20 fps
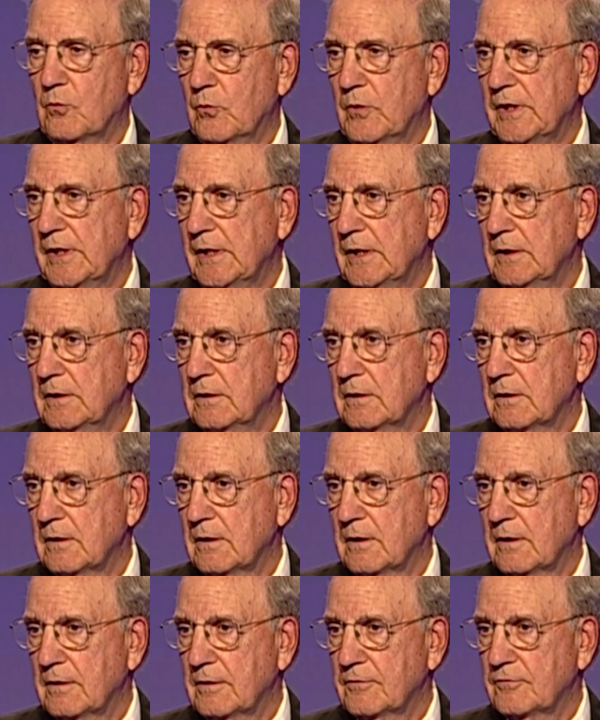read,
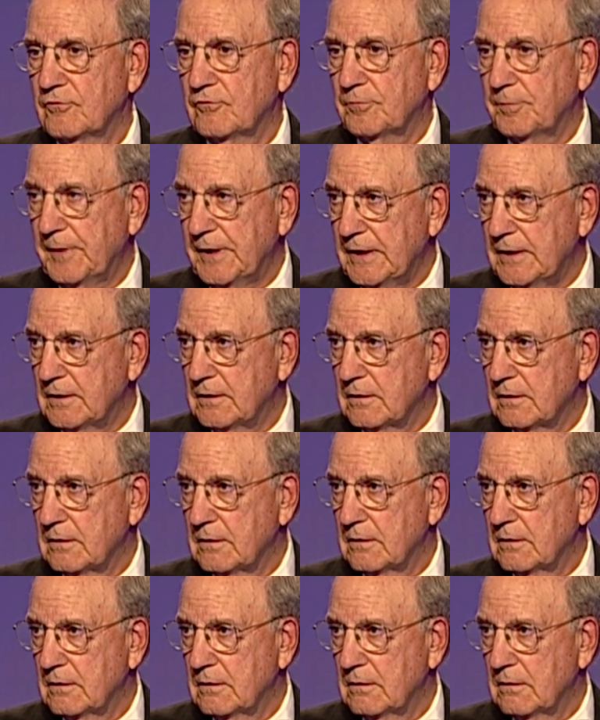speak,
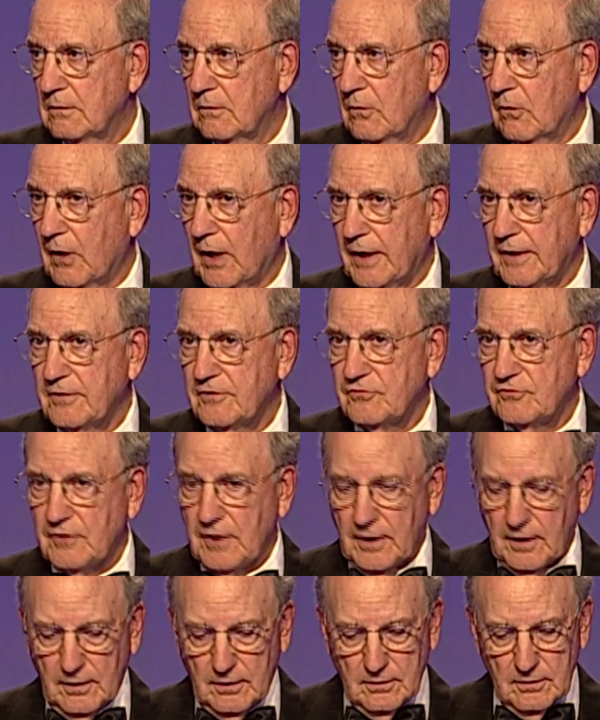or
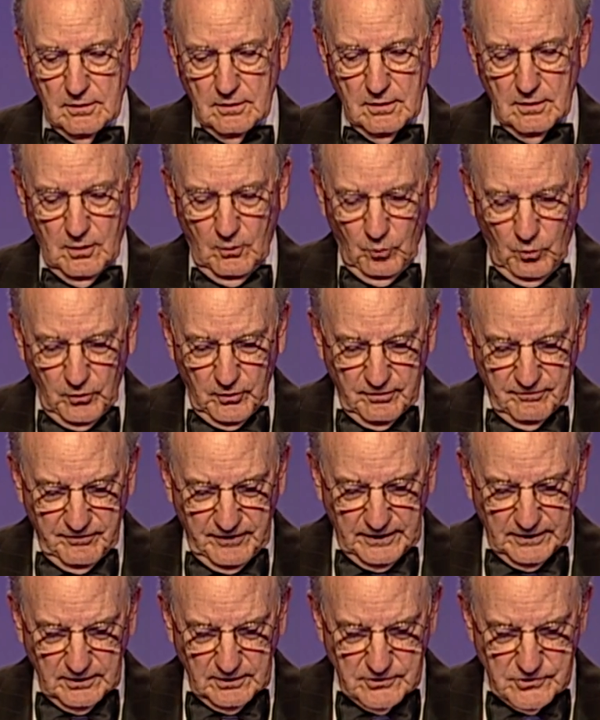understand a word of
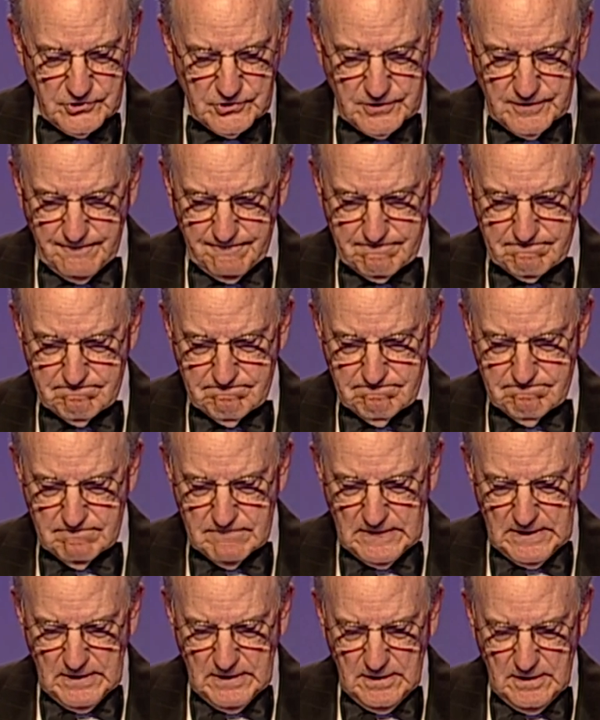English.
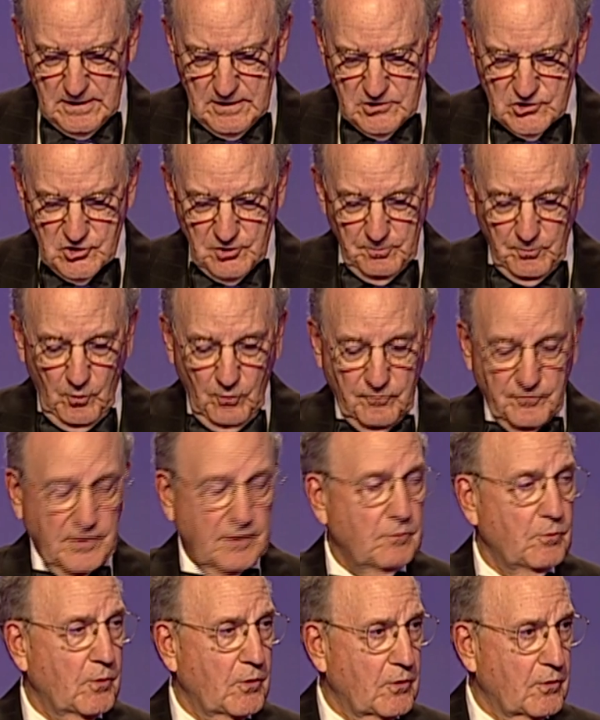She moved
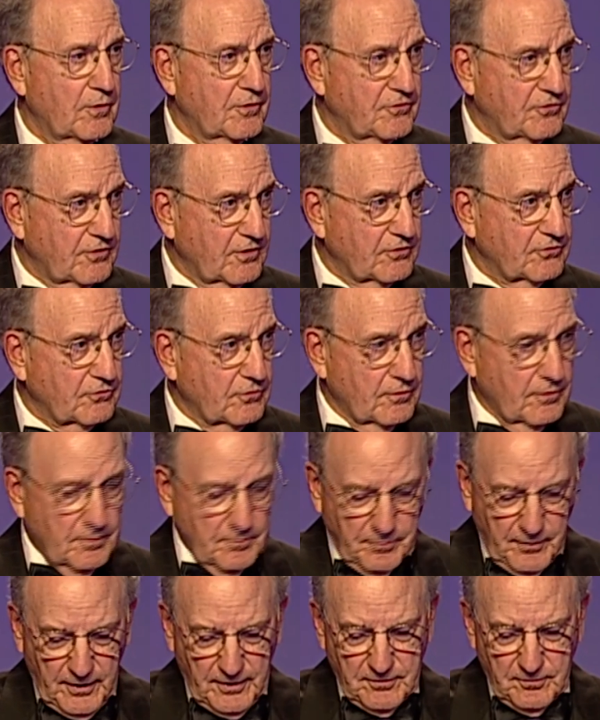in with her sister and
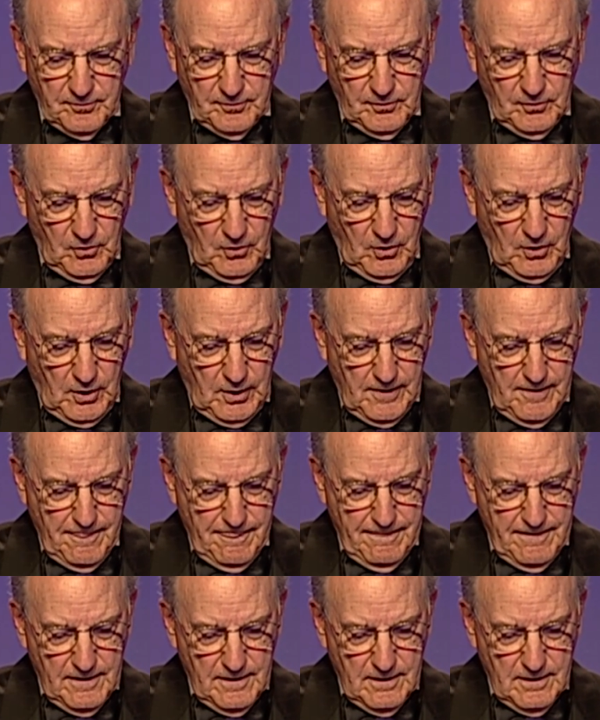brother-in-law
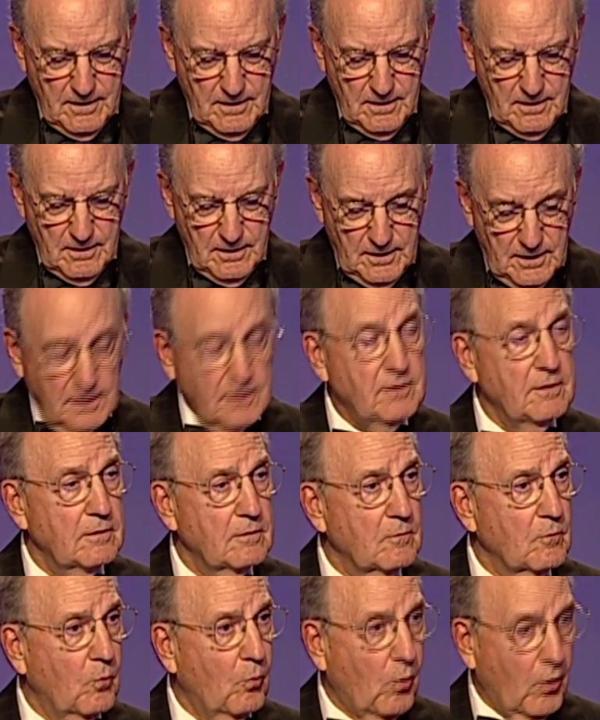in
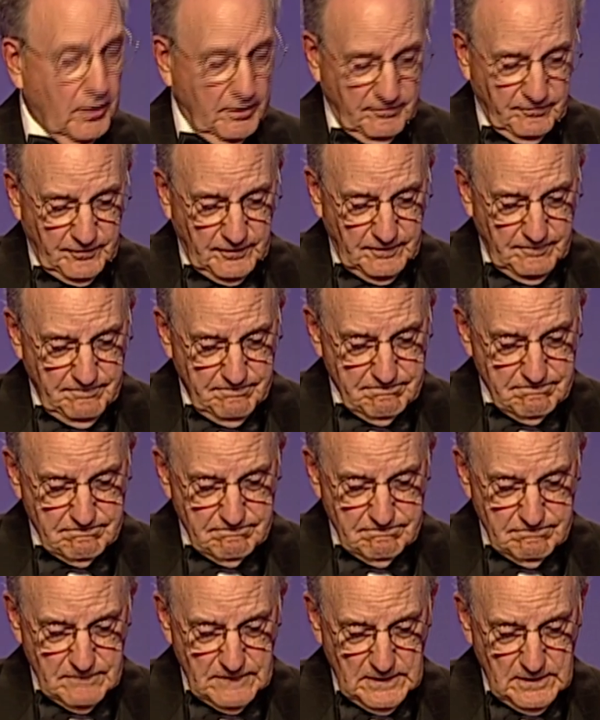Waterville,
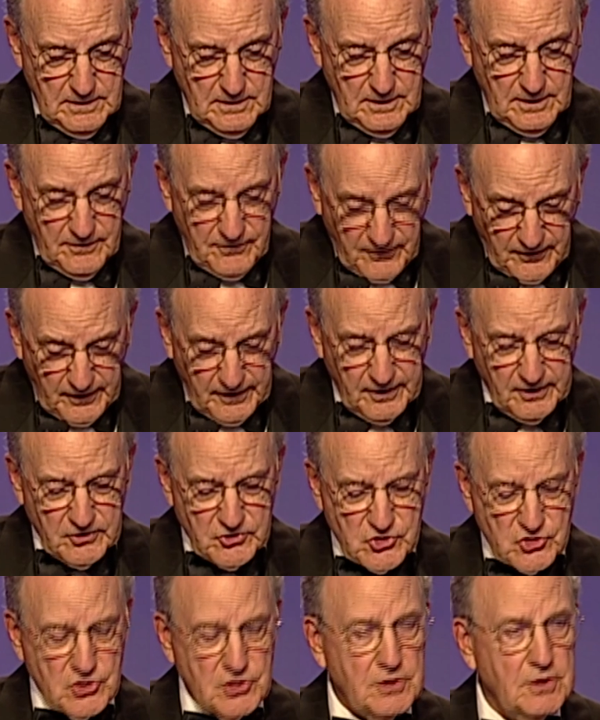and there
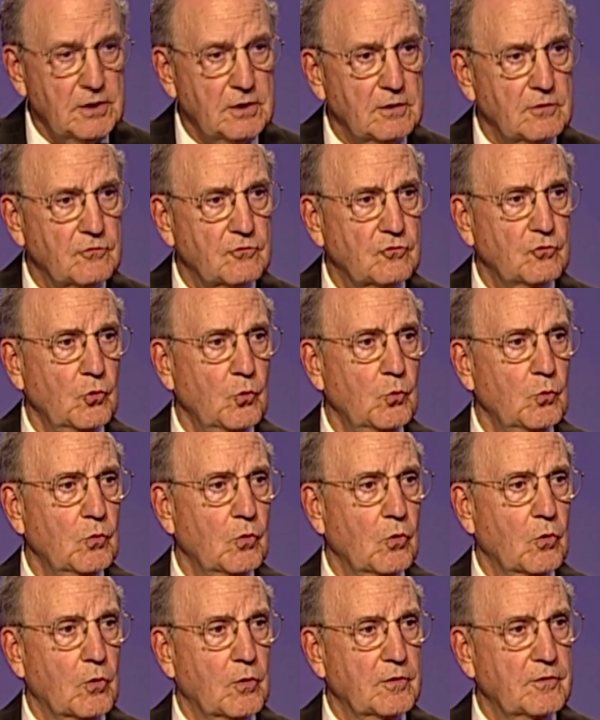she
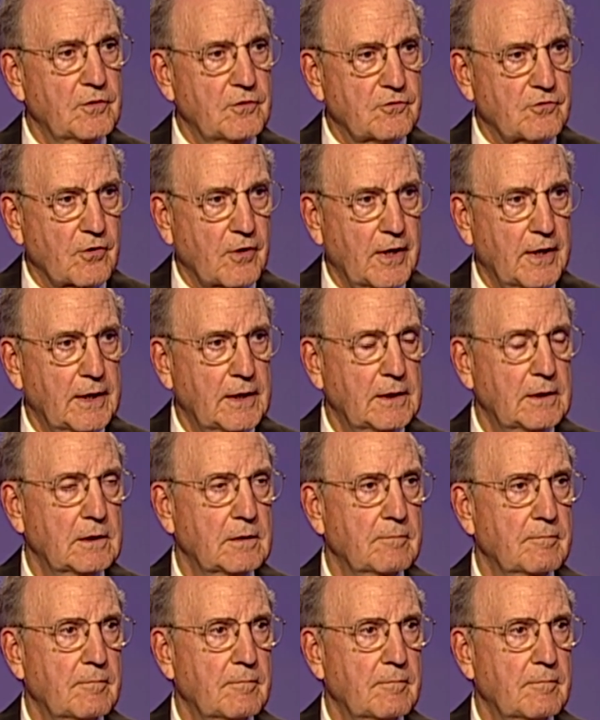soon learned the trade